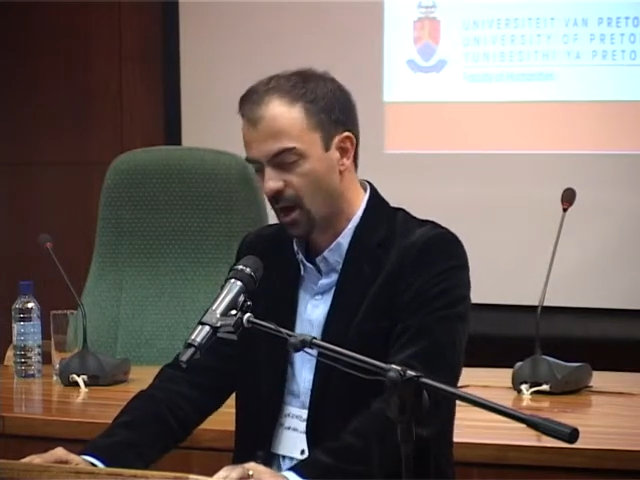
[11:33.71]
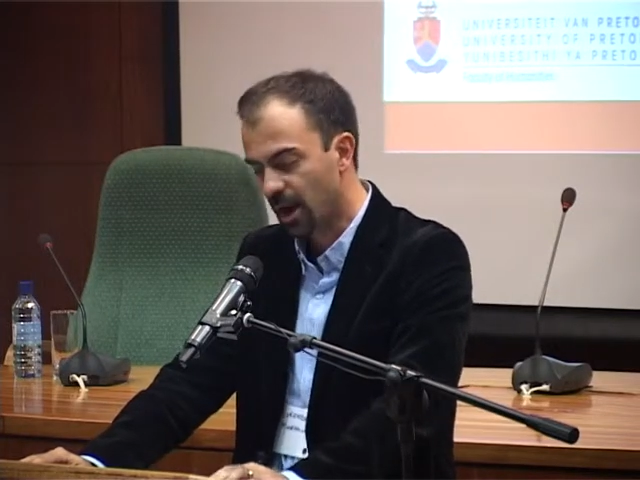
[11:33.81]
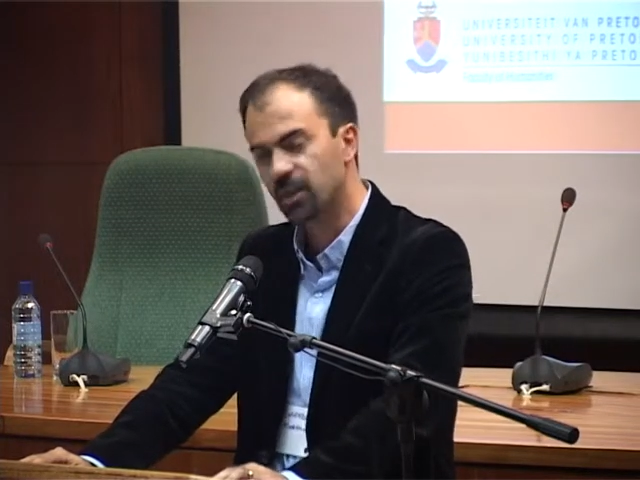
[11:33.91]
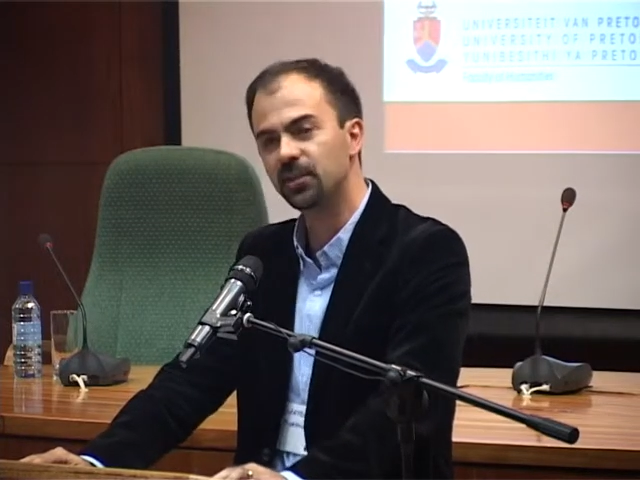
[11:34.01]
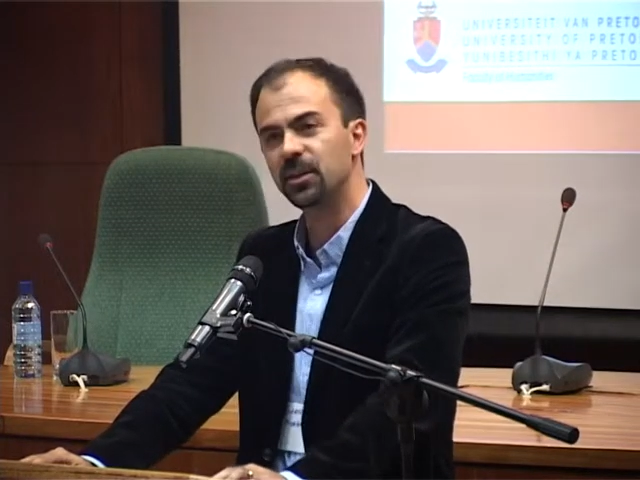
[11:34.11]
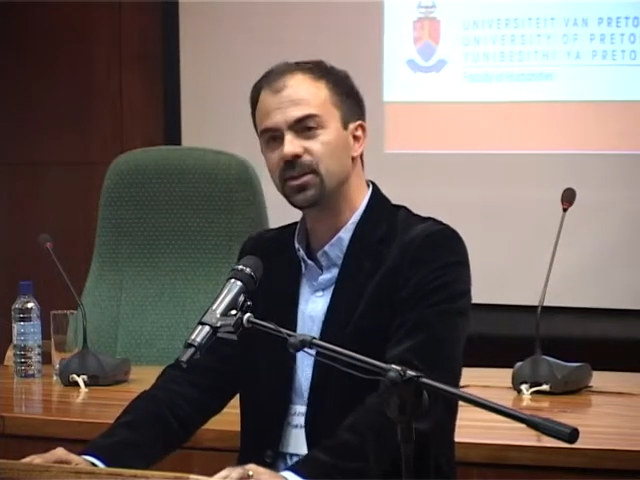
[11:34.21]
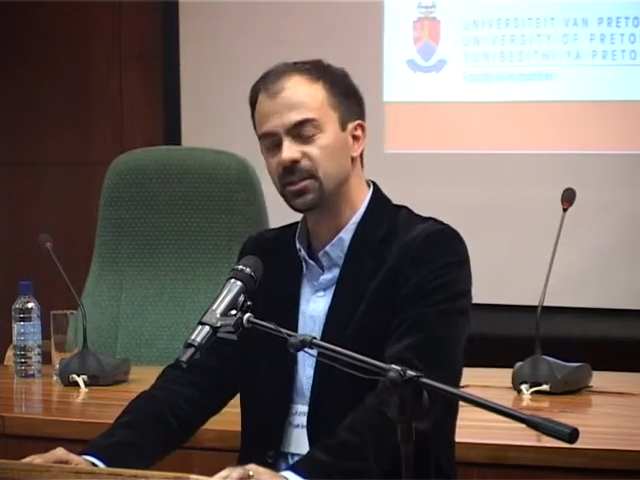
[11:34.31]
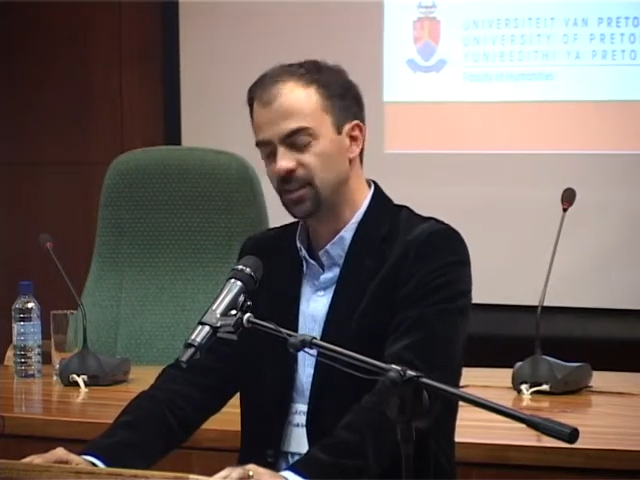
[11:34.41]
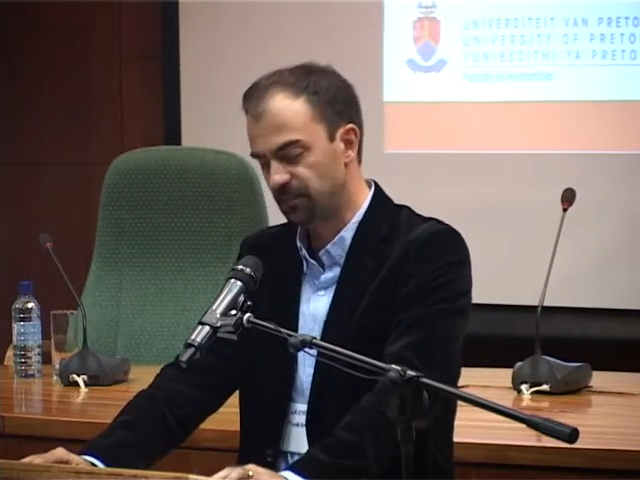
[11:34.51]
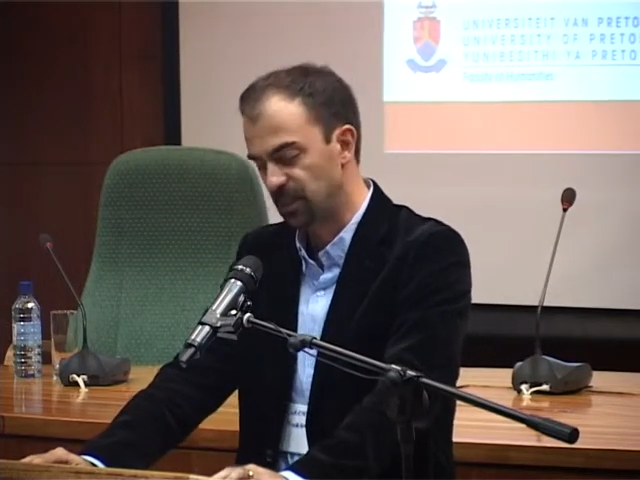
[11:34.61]
Our
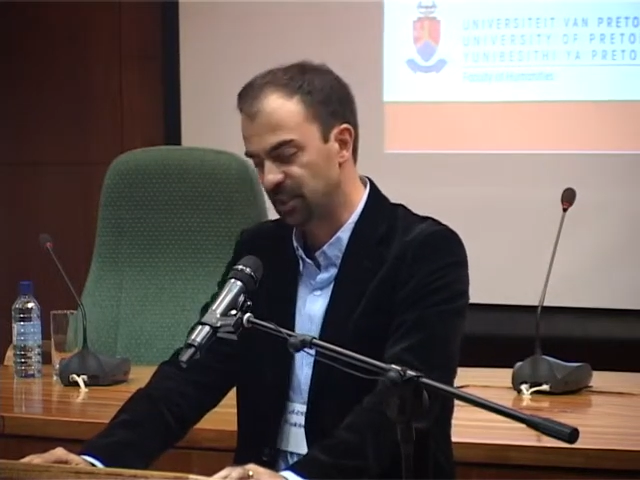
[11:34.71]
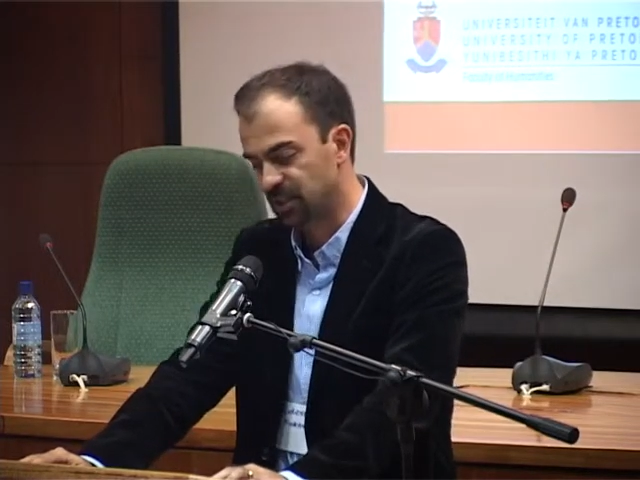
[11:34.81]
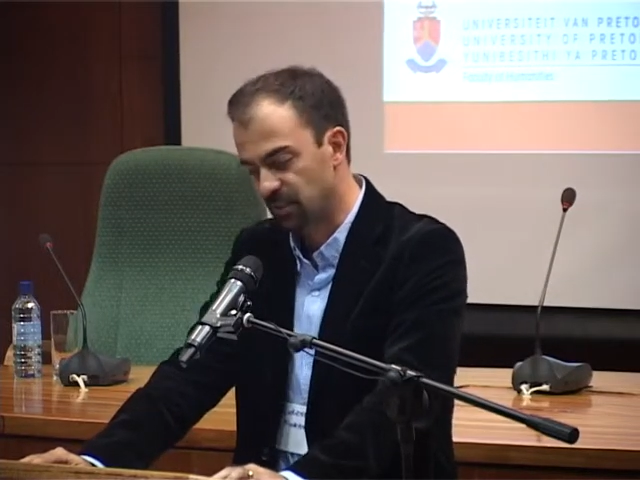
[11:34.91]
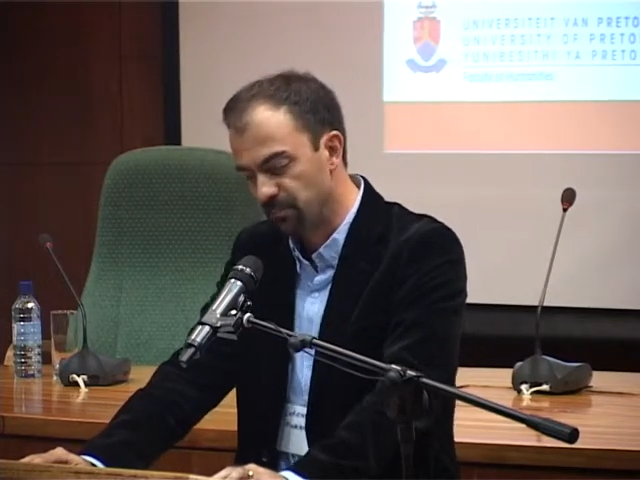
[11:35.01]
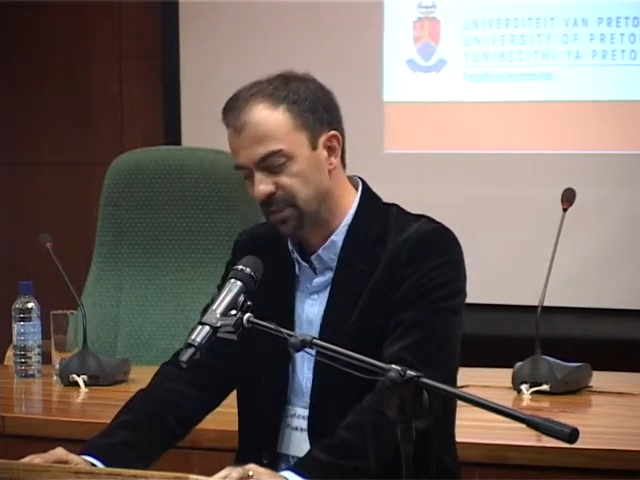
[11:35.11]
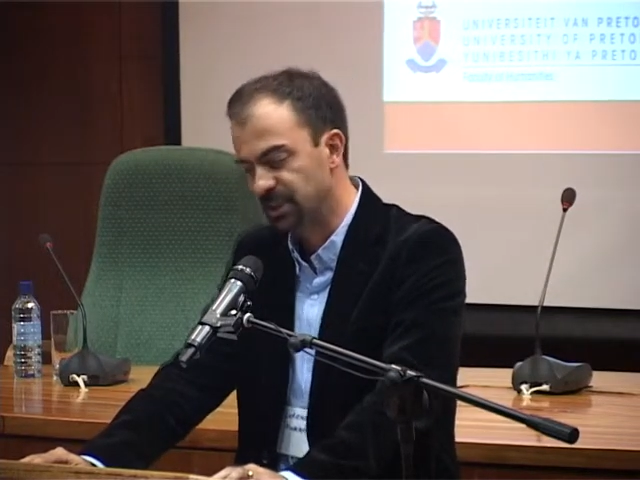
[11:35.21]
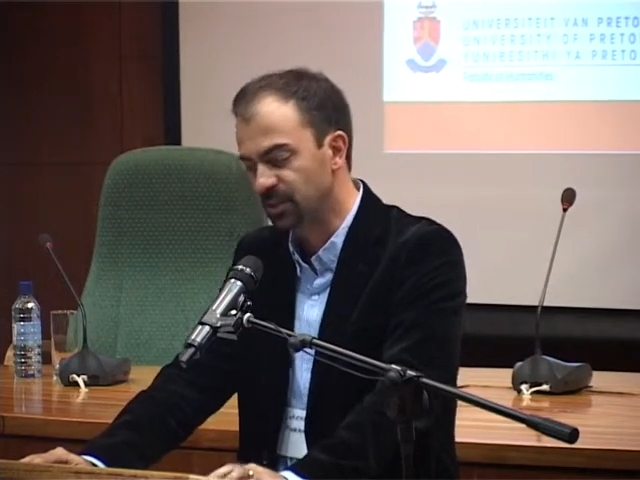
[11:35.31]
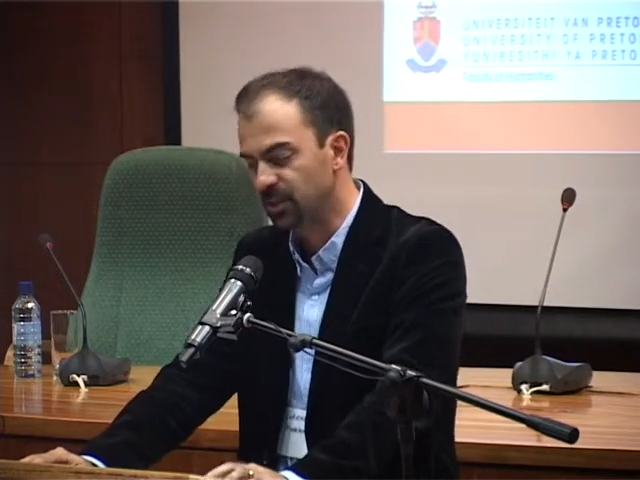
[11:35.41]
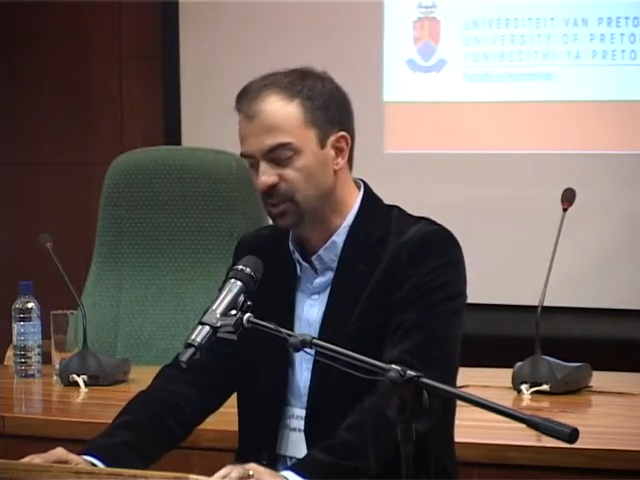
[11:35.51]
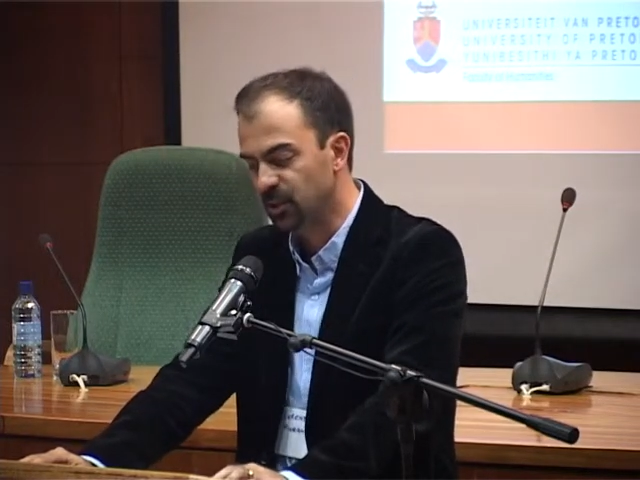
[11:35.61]
university is committed
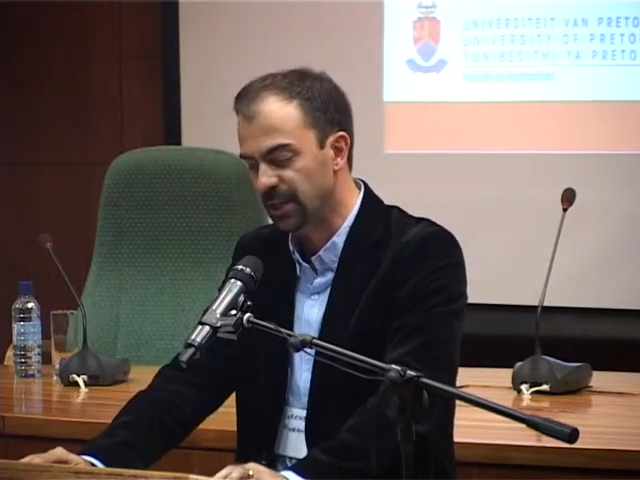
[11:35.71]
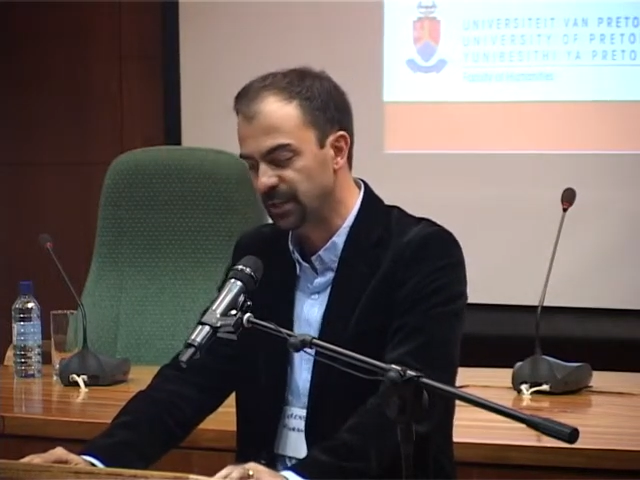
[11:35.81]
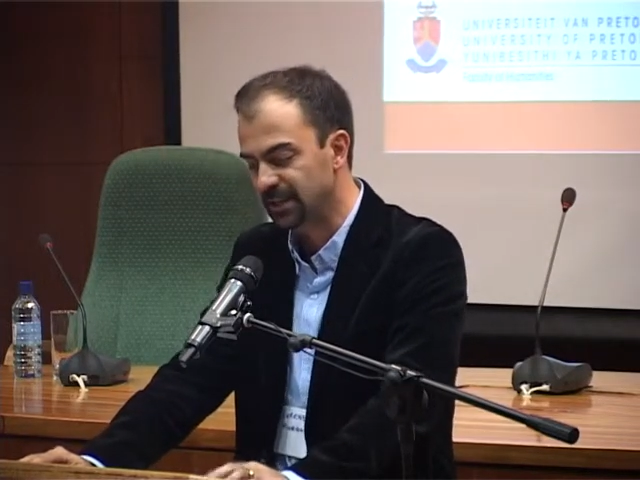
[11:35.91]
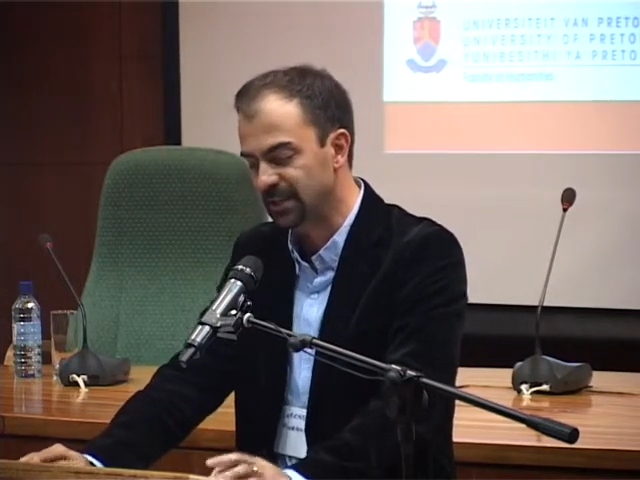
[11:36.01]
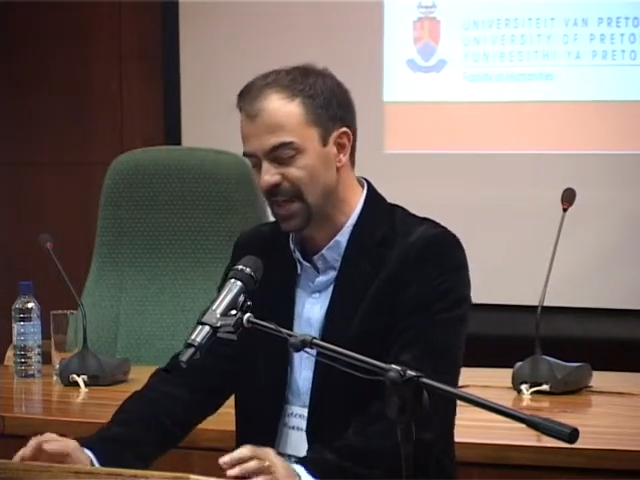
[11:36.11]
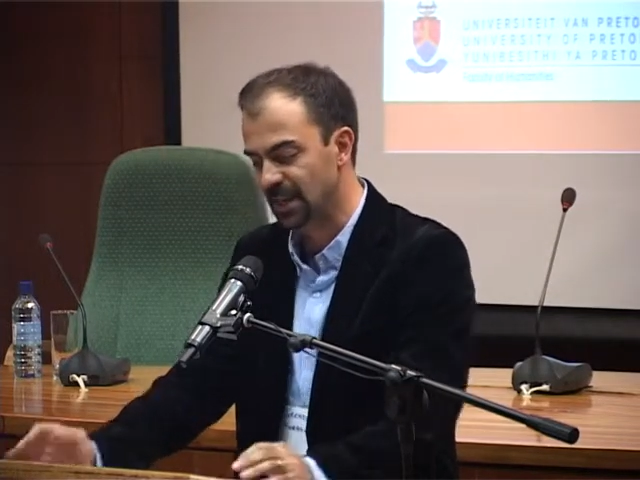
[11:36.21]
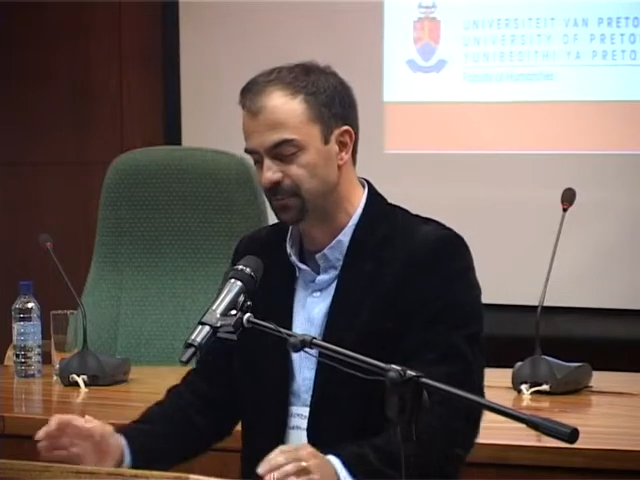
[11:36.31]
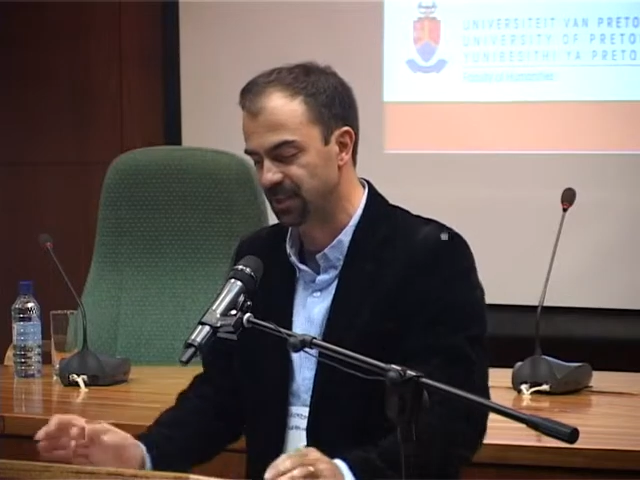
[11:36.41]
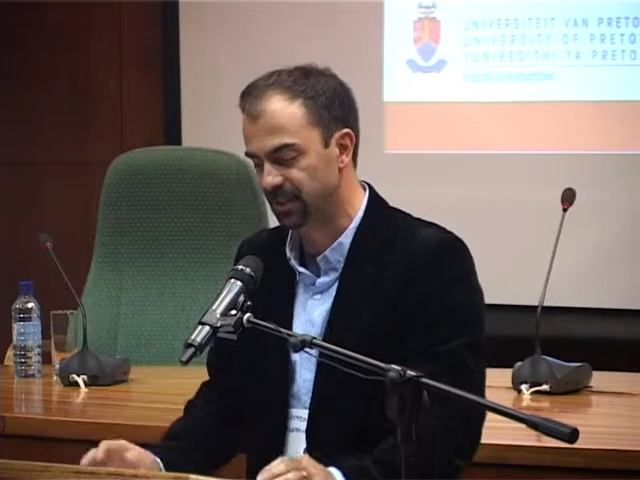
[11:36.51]
to integrating these aspects